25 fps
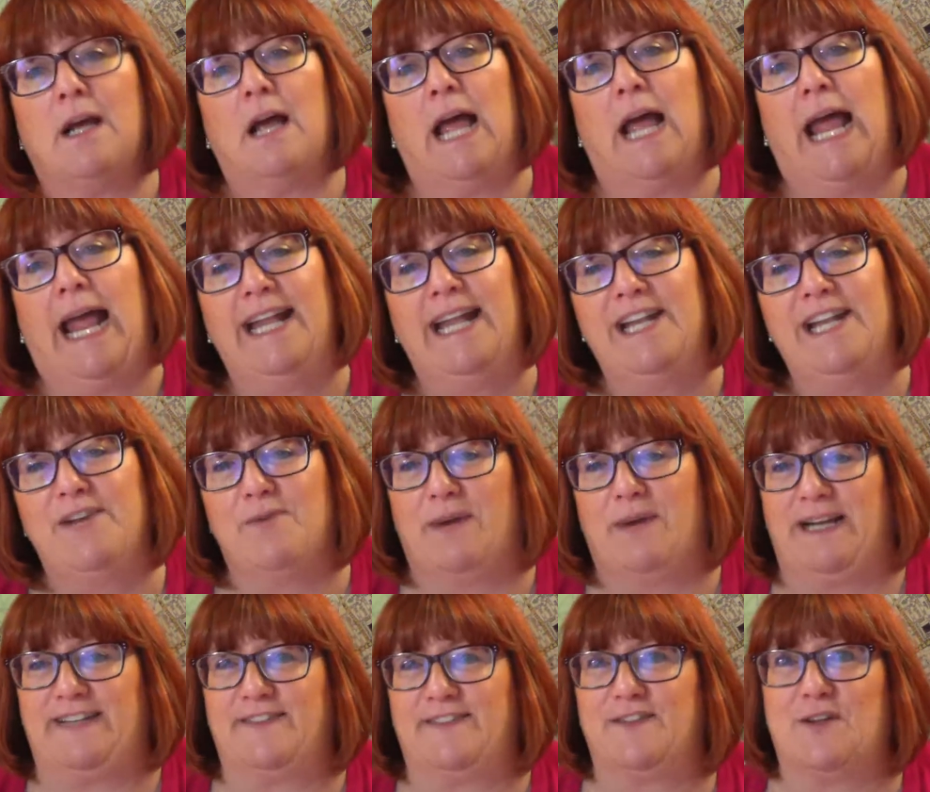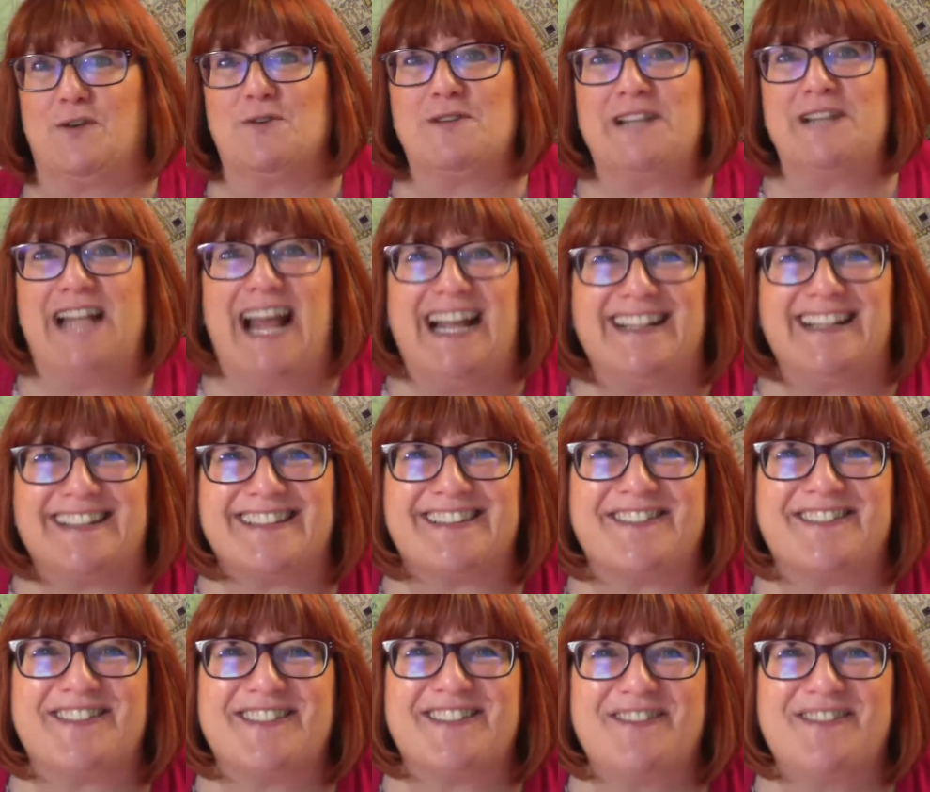Anyway, so
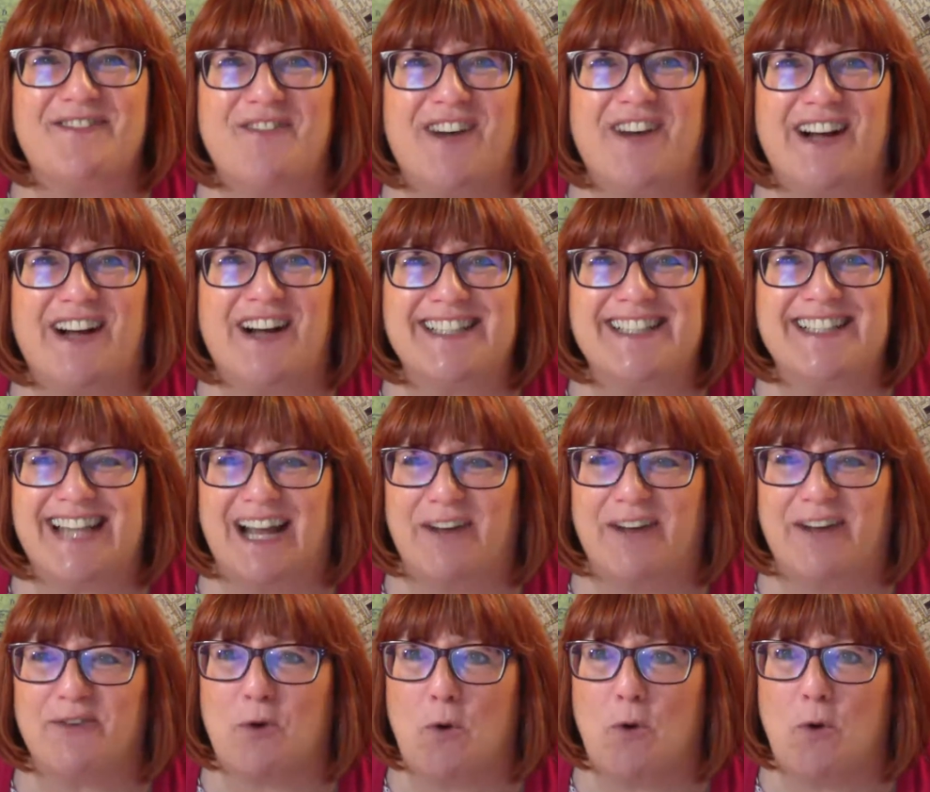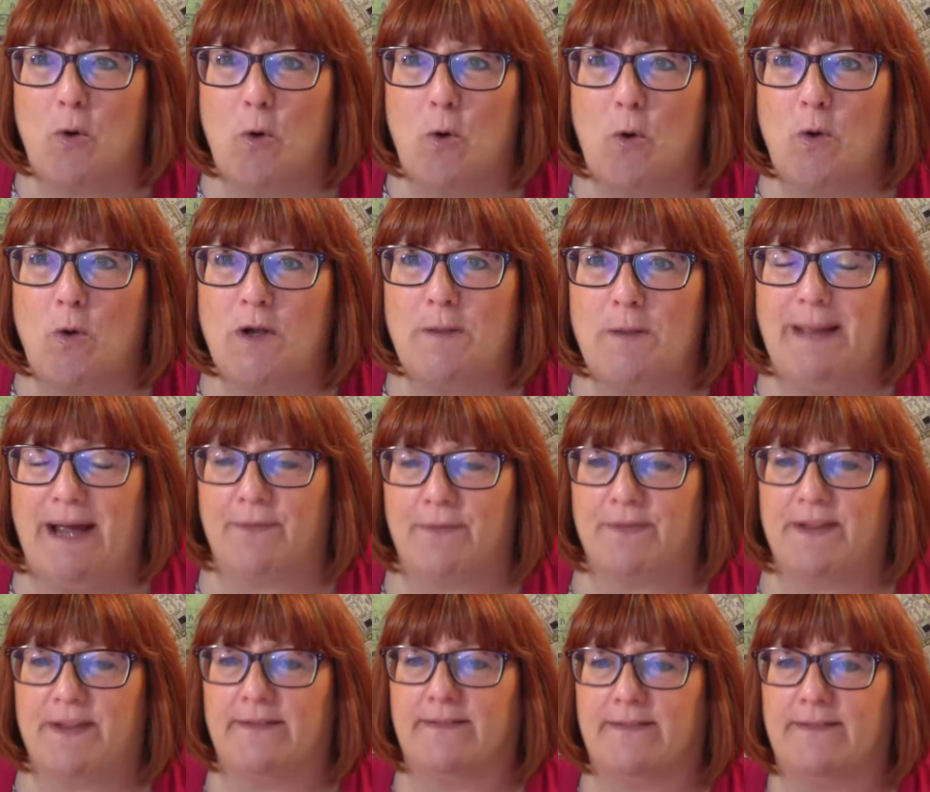let's find out all about
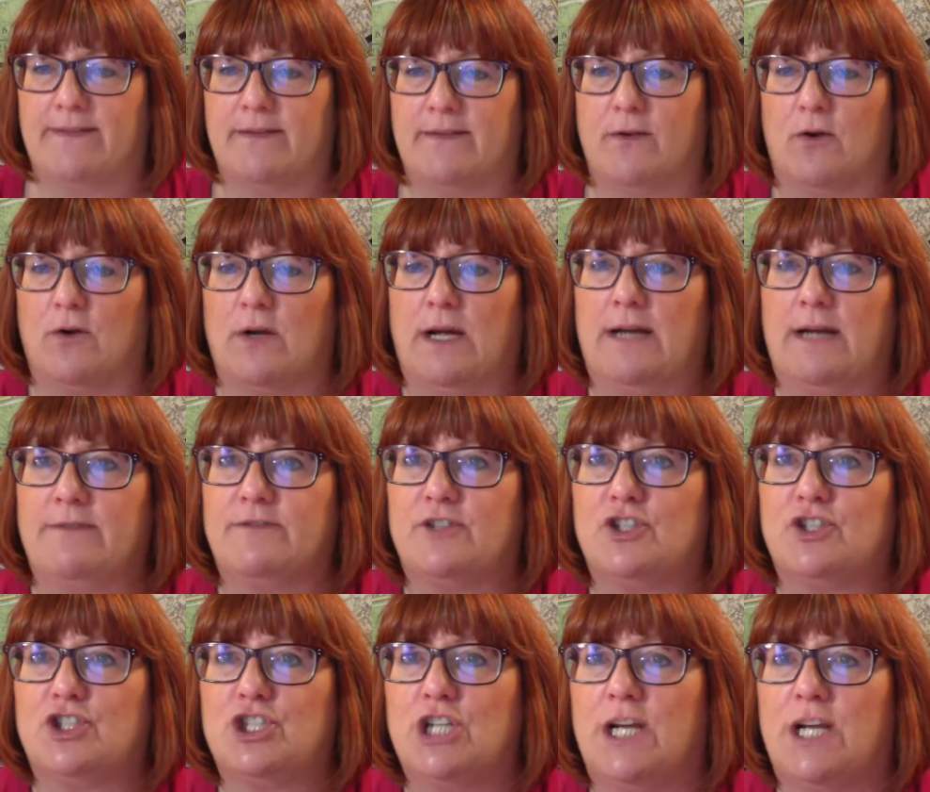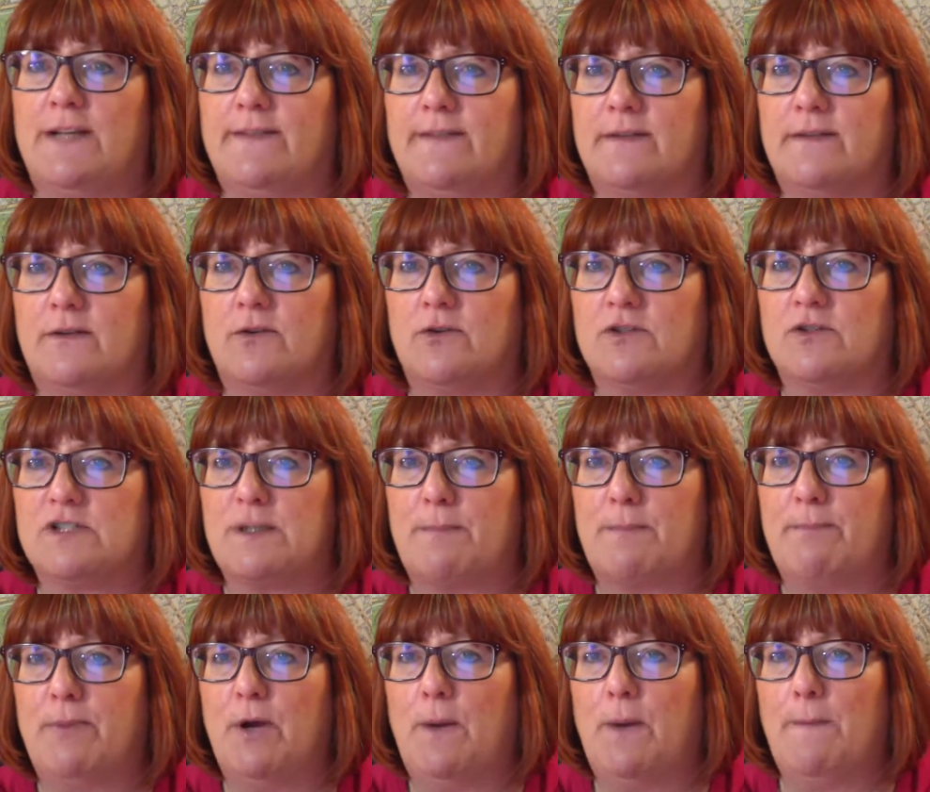this song. I've just got to
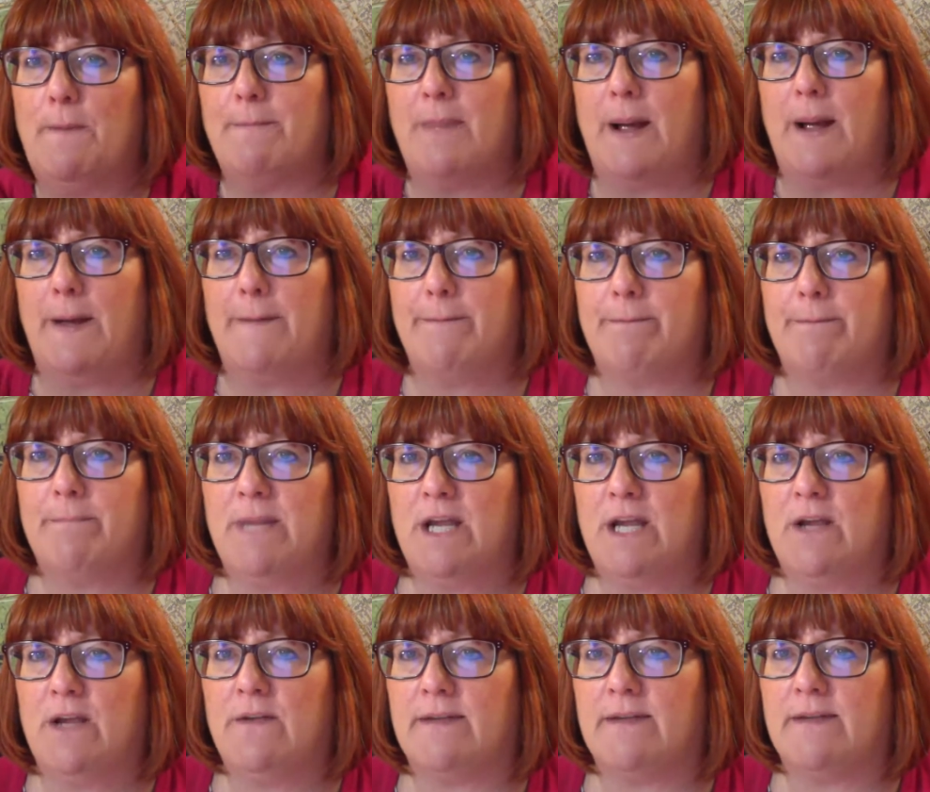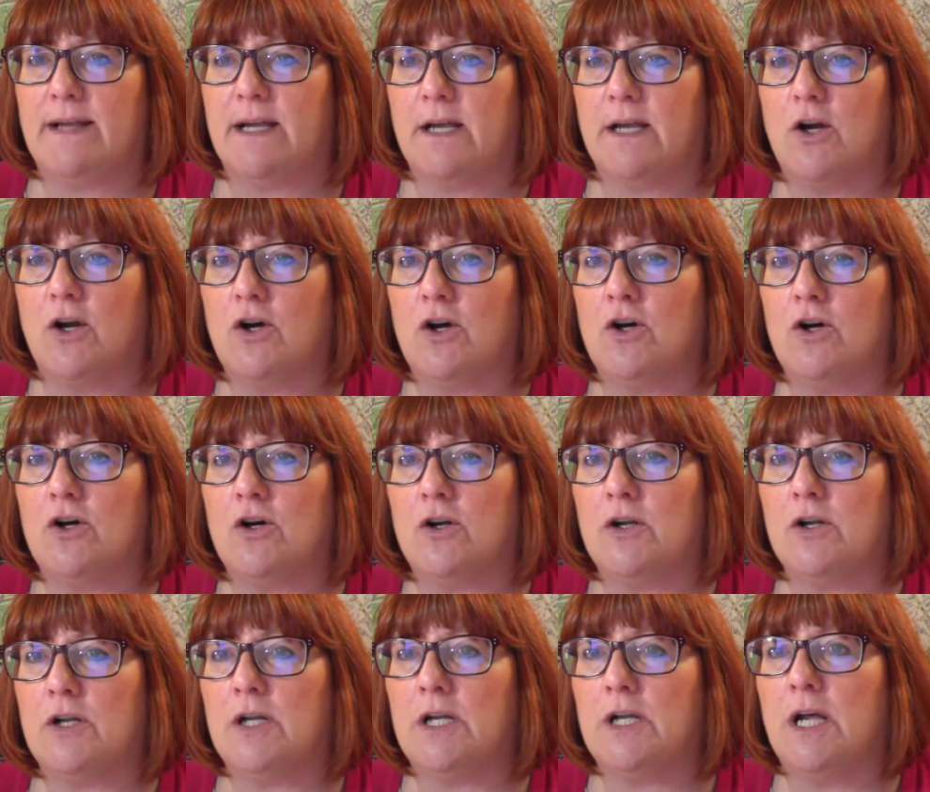put my music
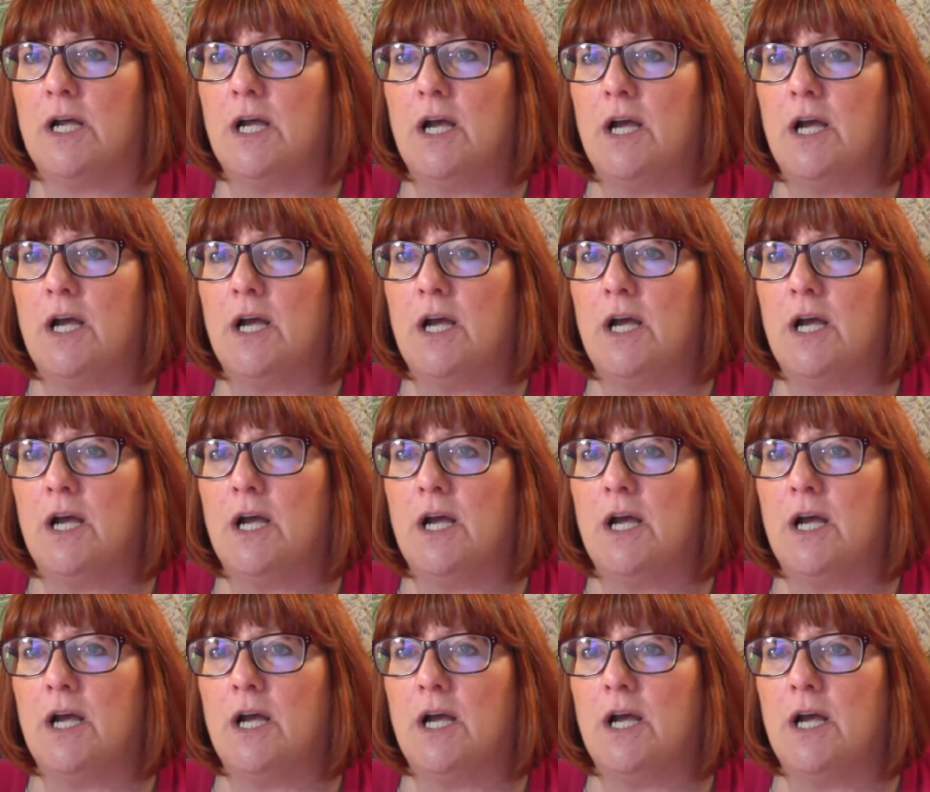on.